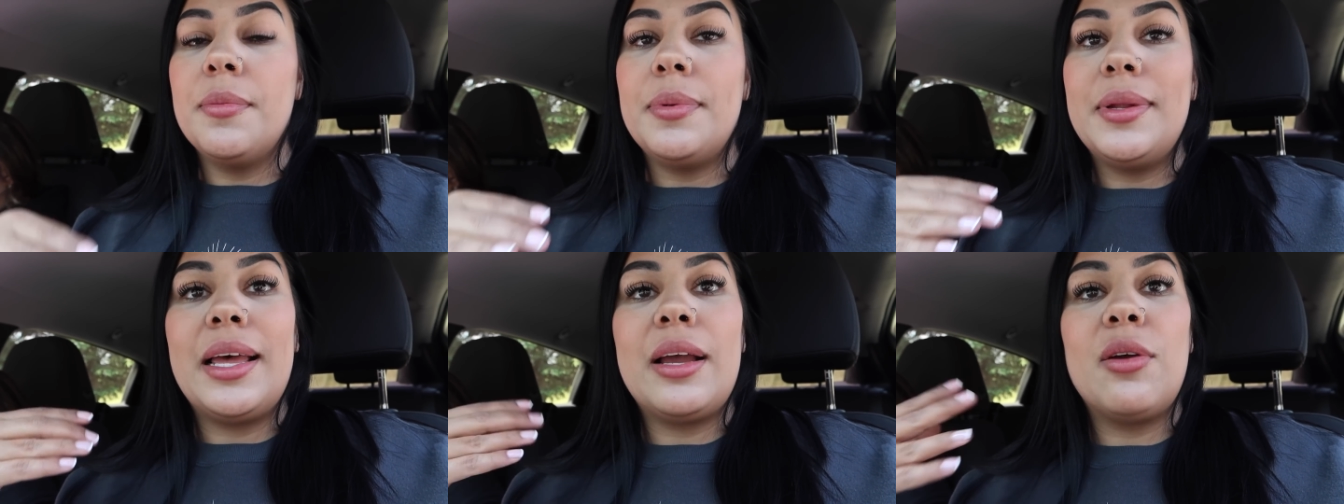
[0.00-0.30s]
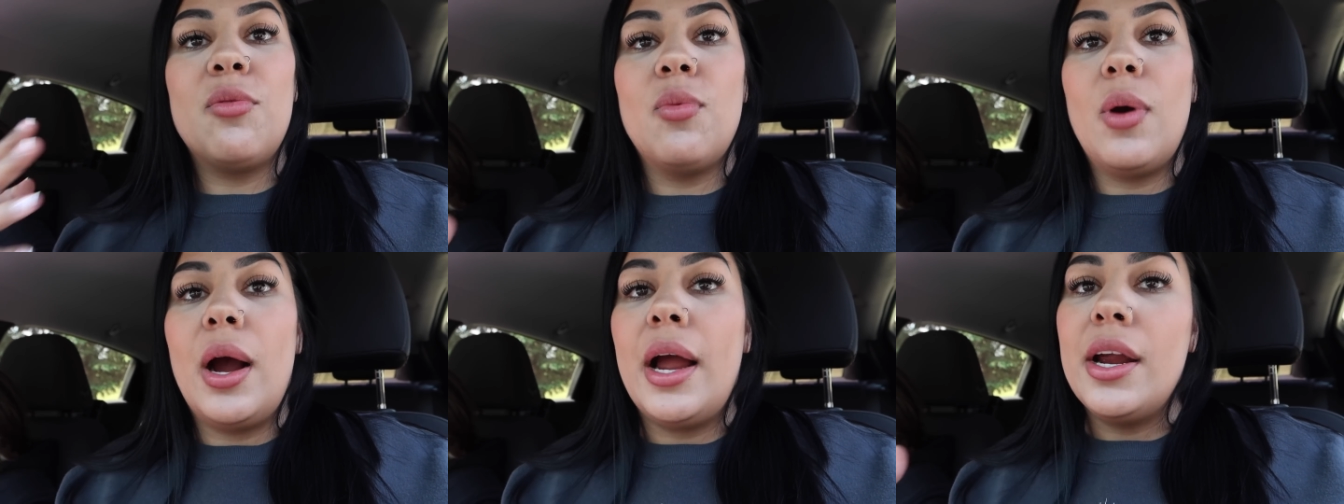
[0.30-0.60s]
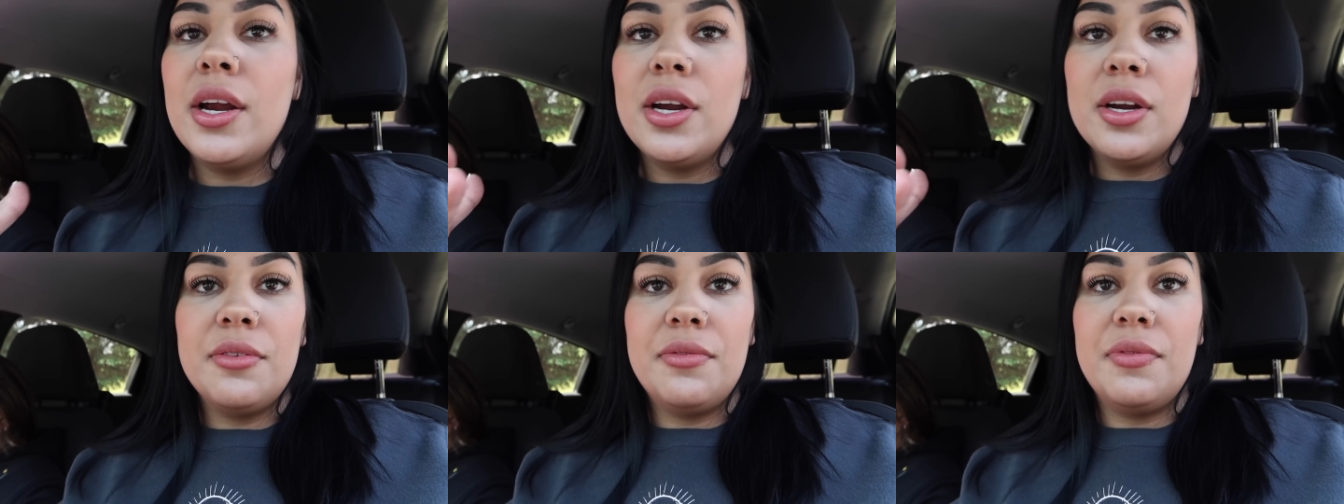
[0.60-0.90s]
but like why
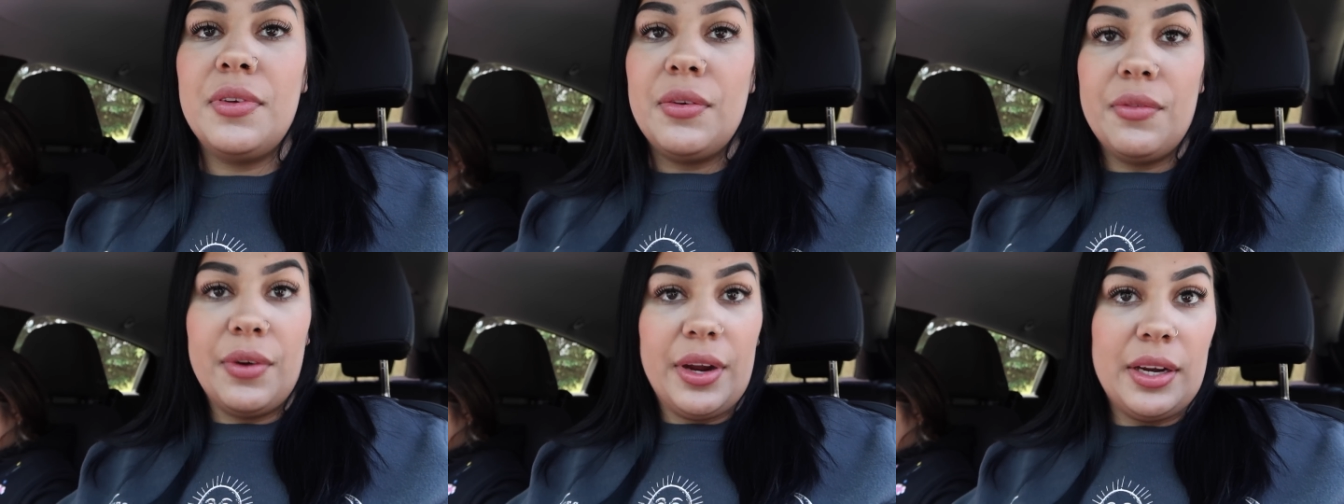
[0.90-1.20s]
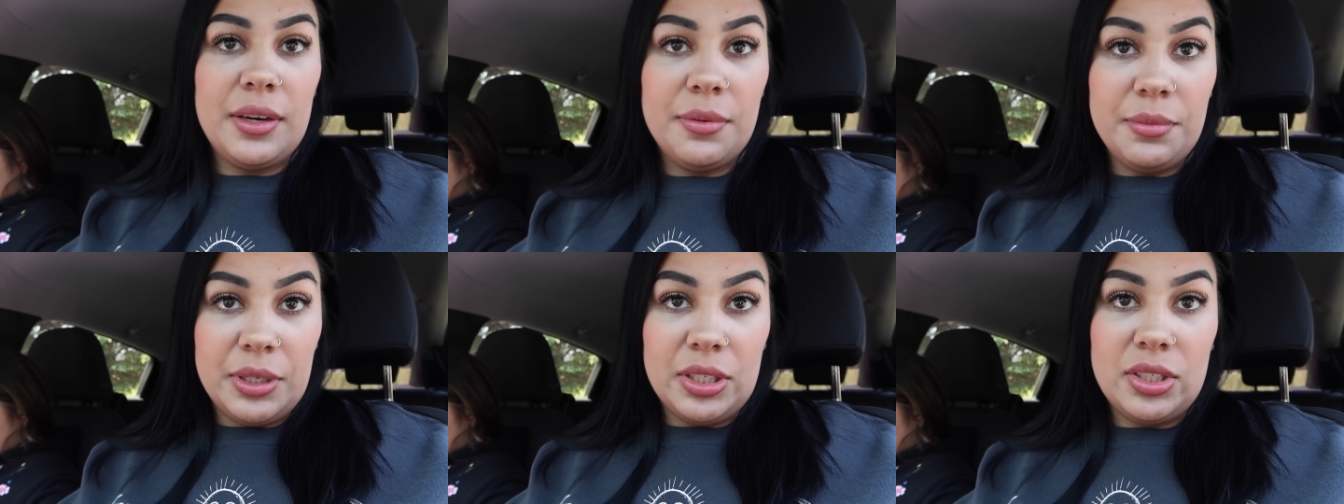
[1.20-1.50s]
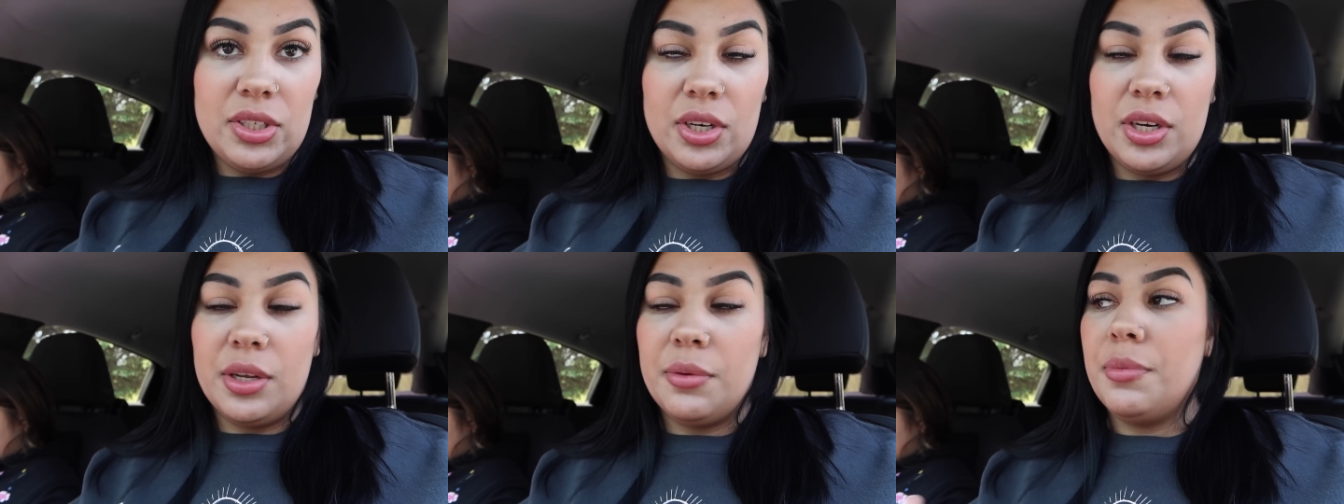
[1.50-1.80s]
are her feet randomly
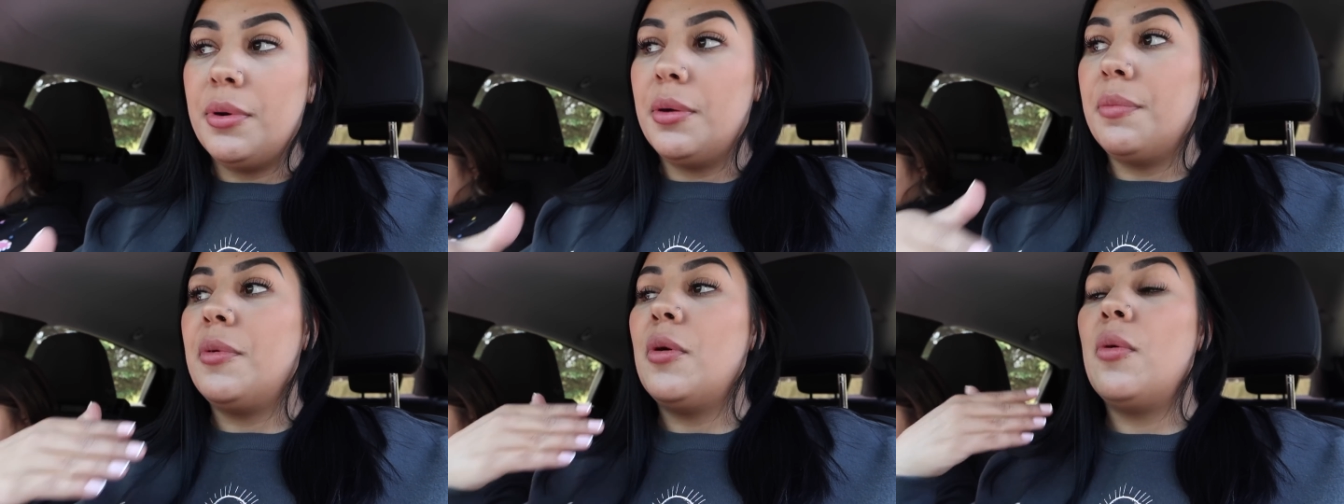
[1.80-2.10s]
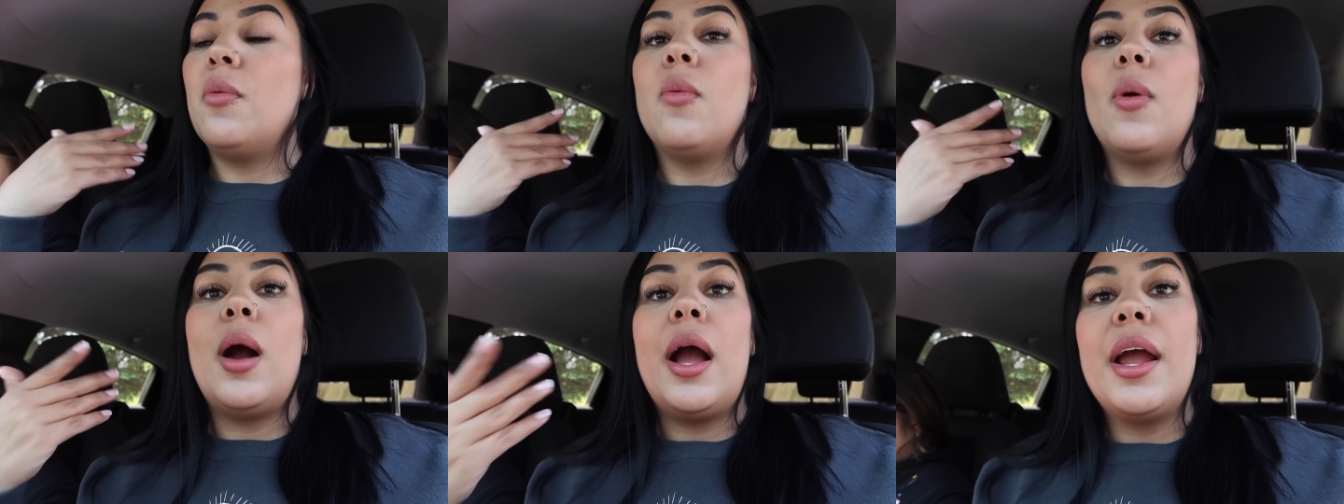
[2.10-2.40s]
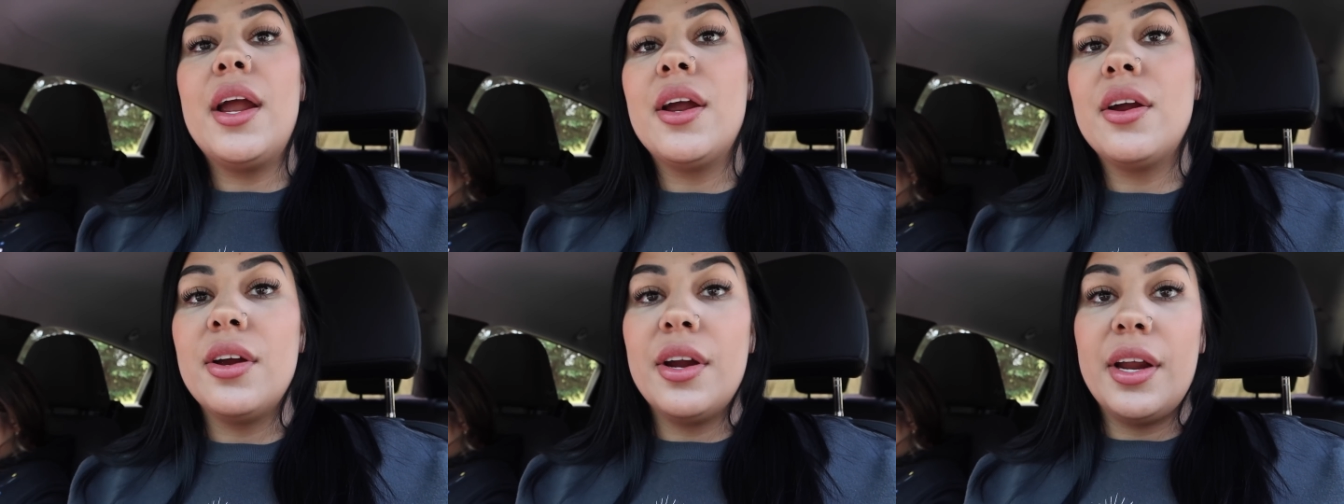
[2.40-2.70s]
turning purple? Why
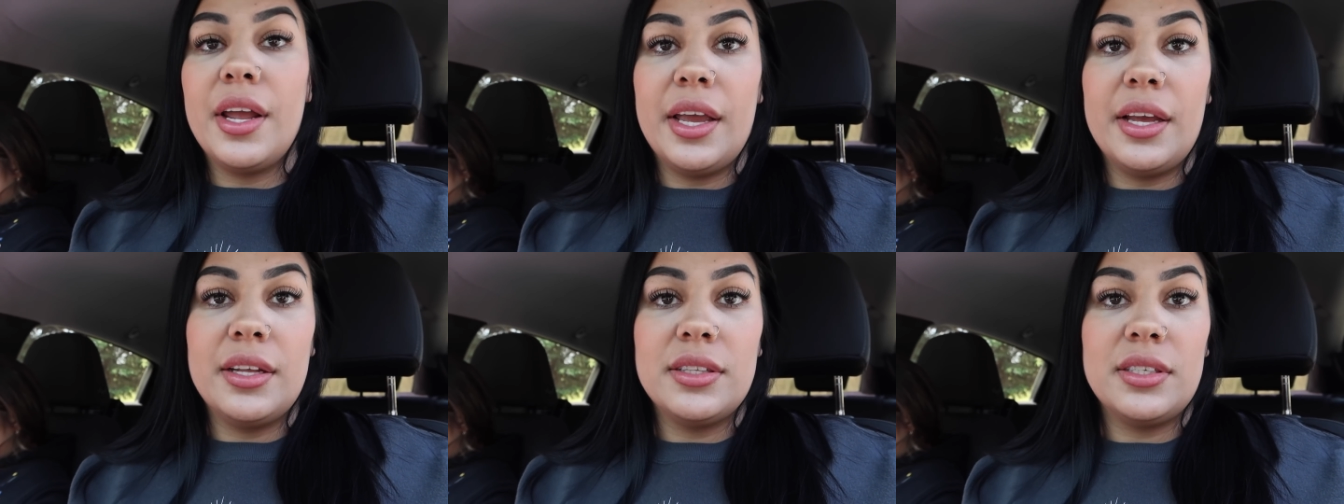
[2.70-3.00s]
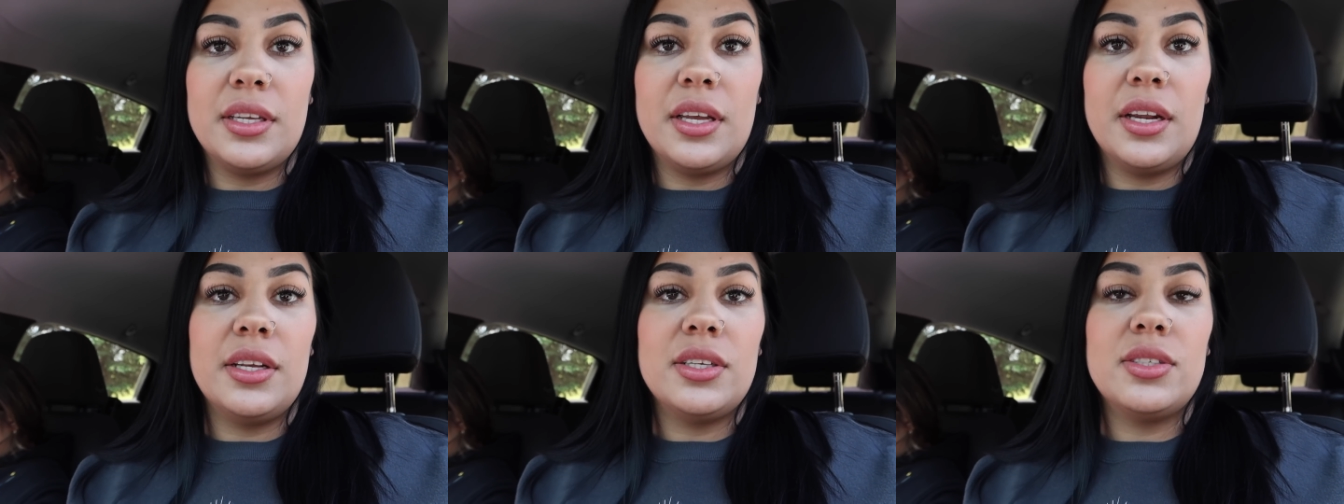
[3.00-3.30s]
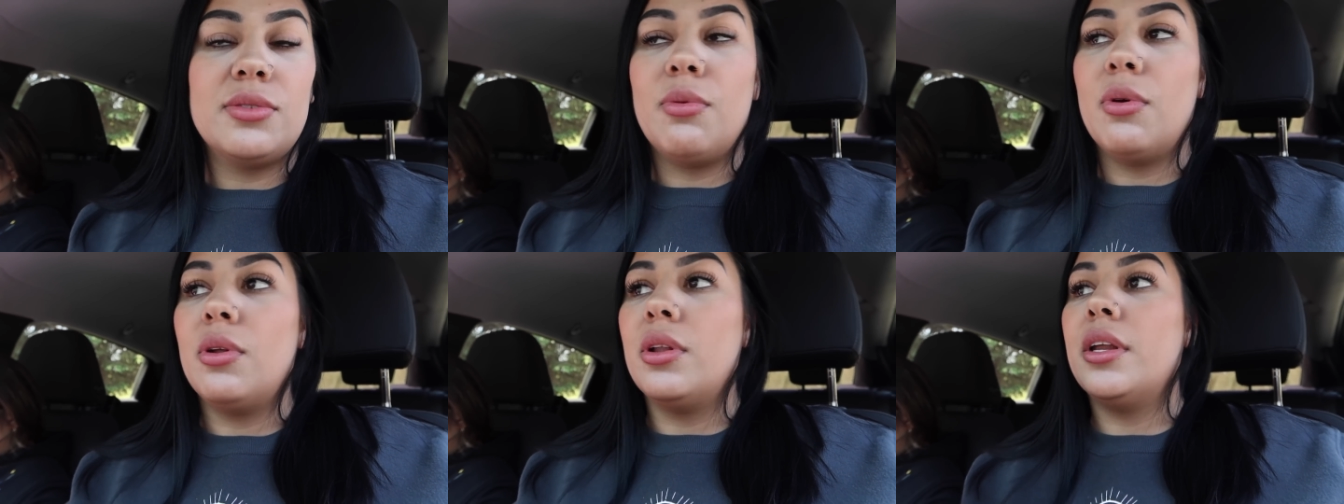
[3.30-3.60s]
are her hands getting
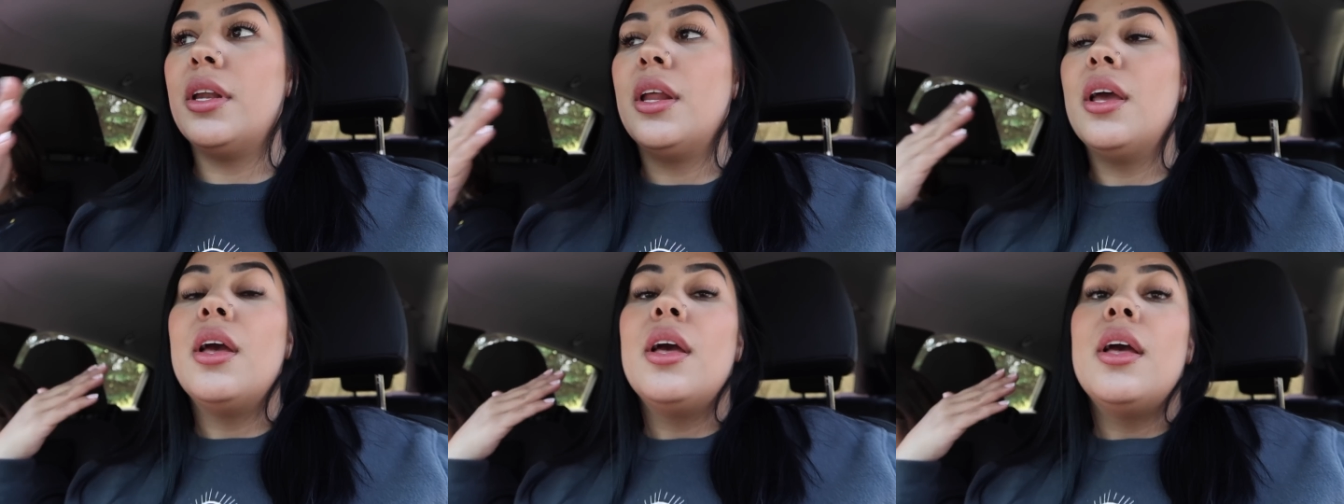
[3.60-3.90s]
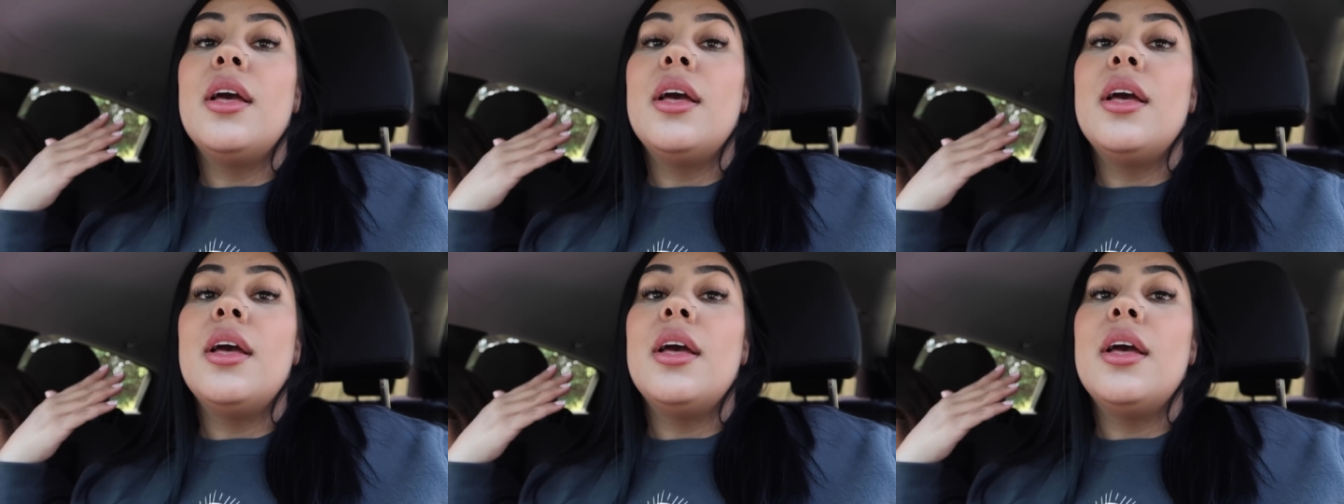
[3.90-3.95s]
swollen? stolen.